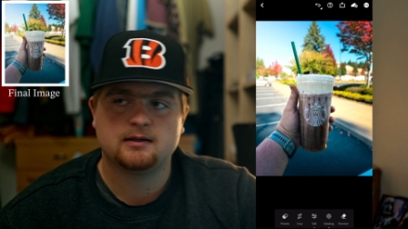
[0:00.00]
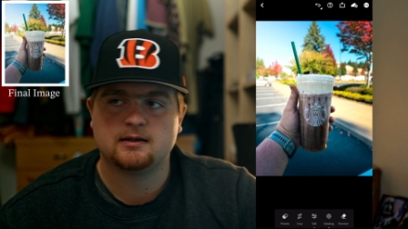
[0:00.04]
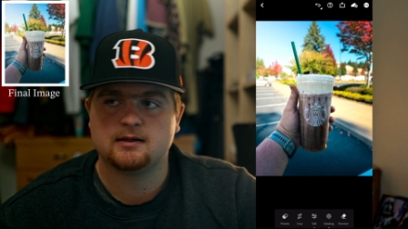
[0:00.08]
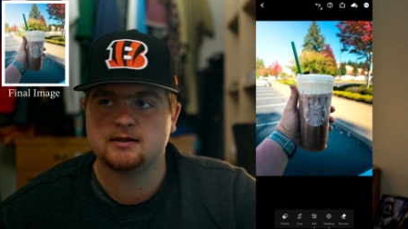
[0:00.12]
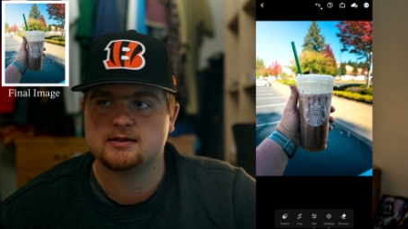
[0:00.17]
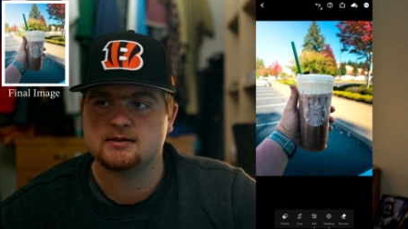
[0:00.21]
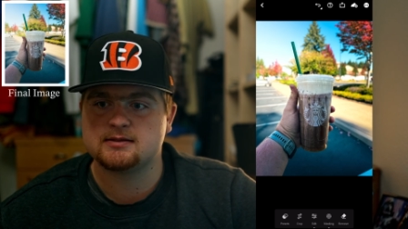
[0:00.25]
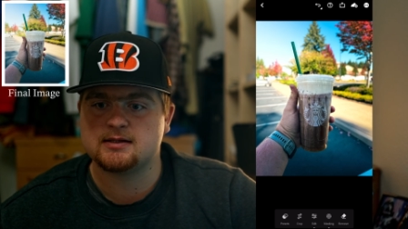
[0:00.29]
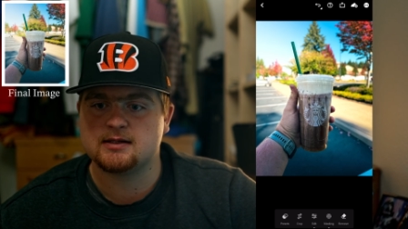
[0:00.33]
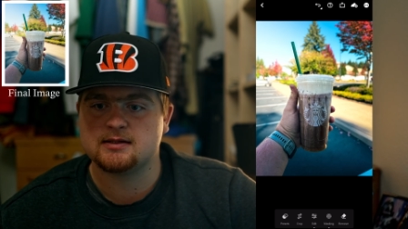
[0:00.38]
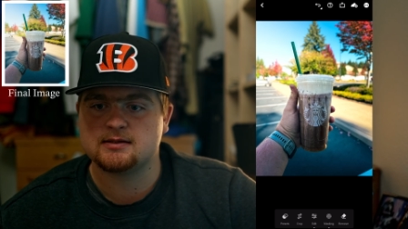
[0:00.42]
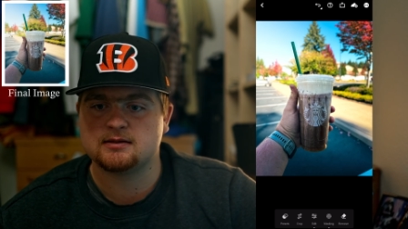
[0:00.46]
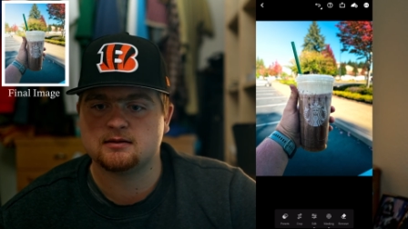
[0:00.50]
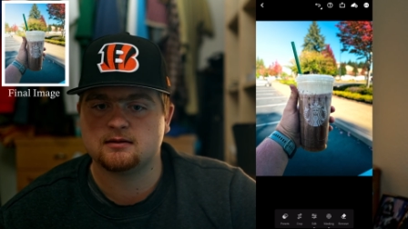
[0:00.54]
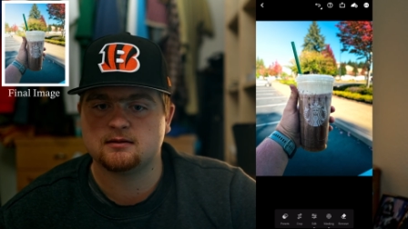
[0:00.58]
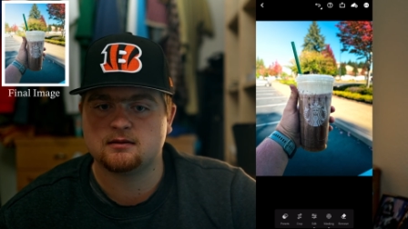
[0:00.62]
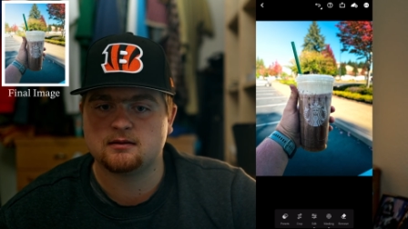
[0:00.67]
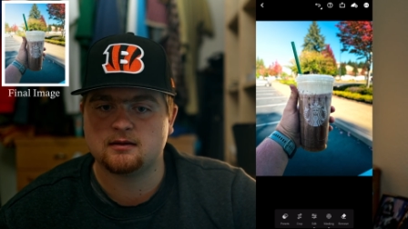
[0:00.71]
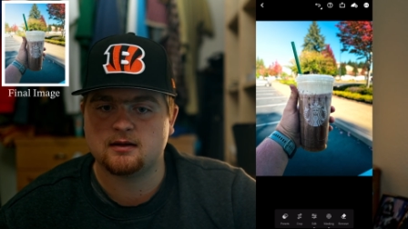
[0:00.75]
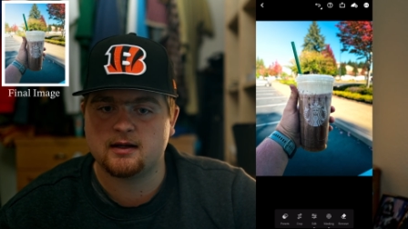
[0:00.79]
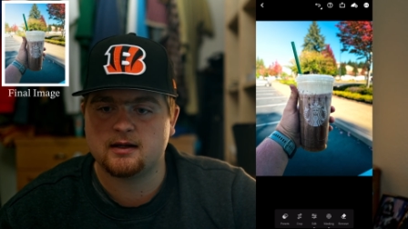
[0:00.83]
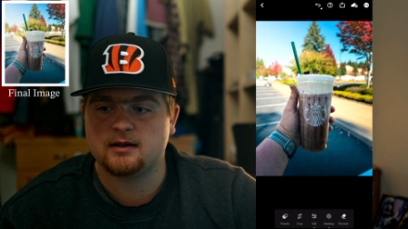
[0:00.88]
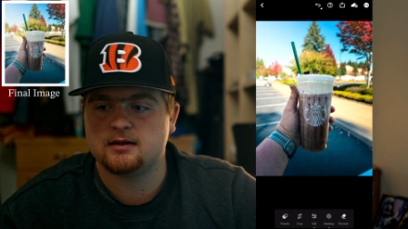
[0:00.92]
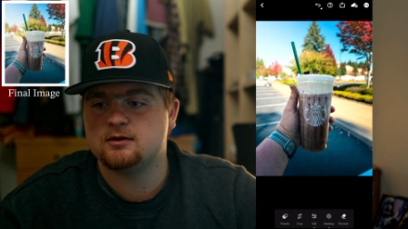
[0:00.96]
This doesn't
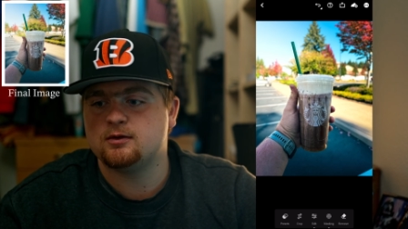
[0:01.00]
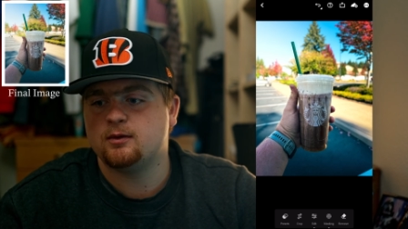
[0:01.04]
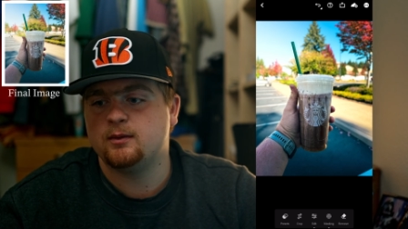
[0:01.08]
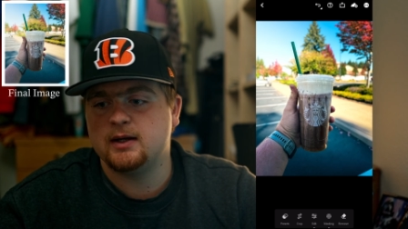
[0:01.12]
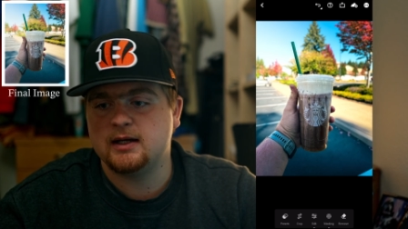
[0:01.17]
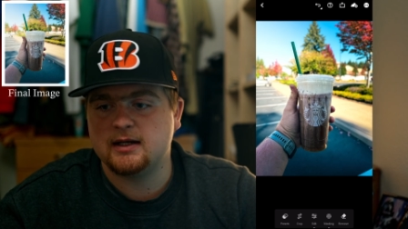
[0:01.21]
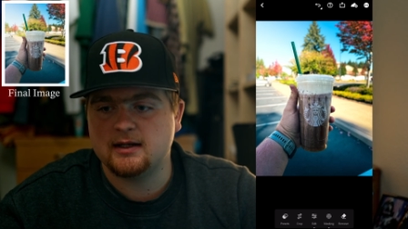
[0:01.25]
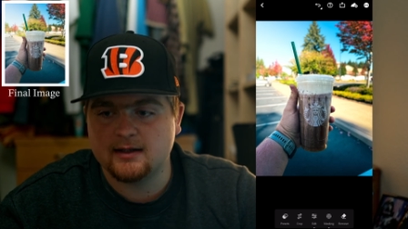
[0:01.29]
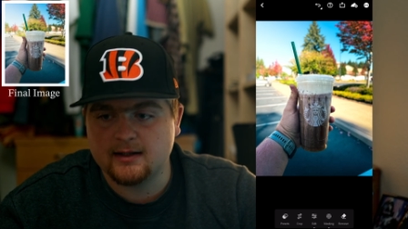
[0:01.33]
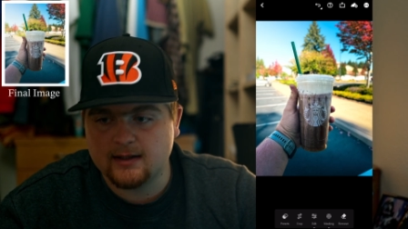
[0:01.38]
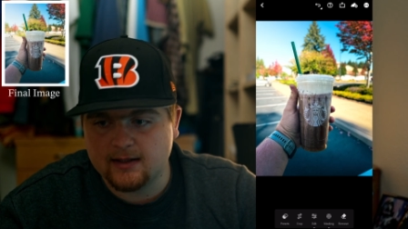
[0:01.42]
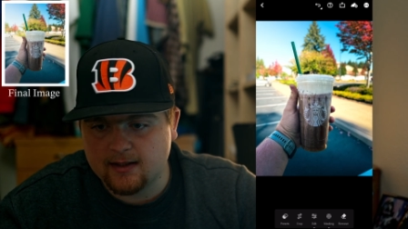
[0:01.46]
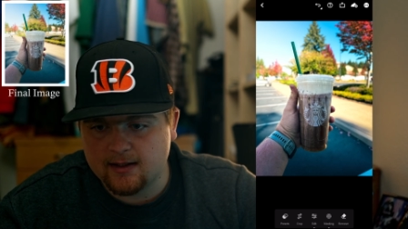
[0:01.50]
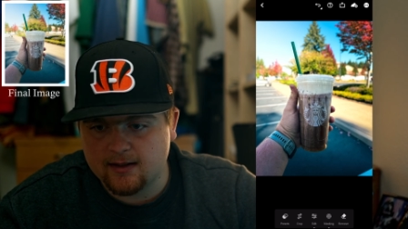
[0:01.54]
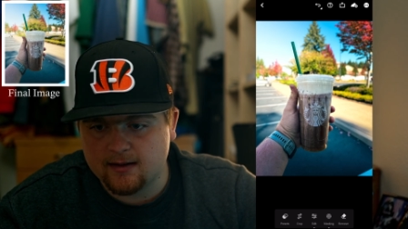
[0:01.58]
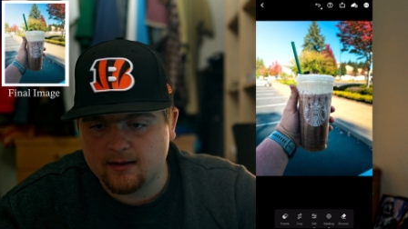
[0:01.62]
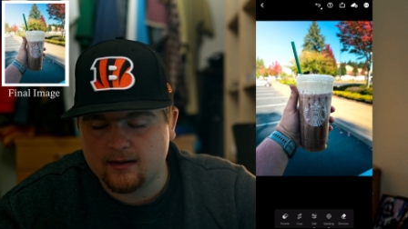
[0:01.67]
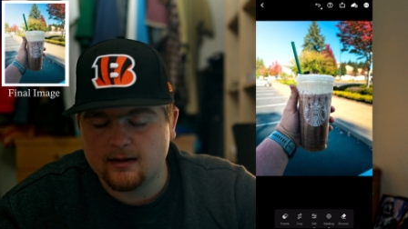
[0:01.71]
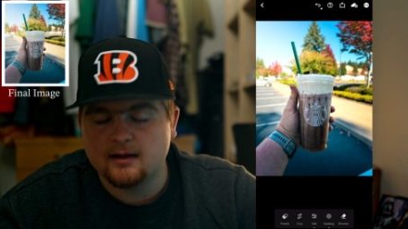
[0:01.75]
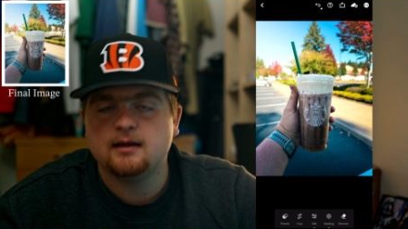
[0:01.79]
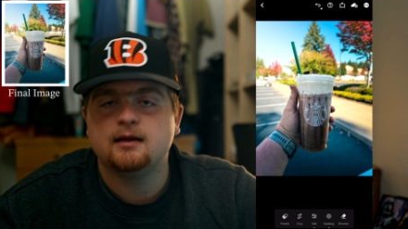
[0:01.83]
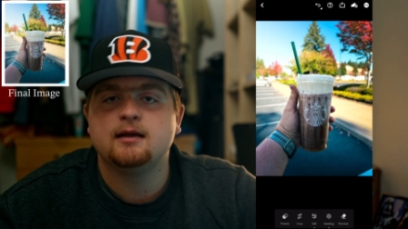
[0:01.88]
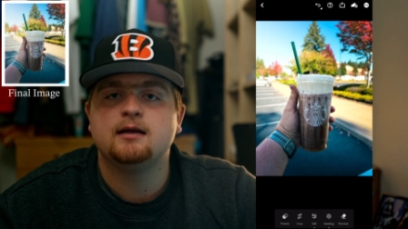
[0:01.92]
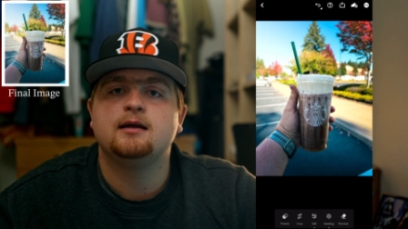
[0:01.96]
look like, tweak it again.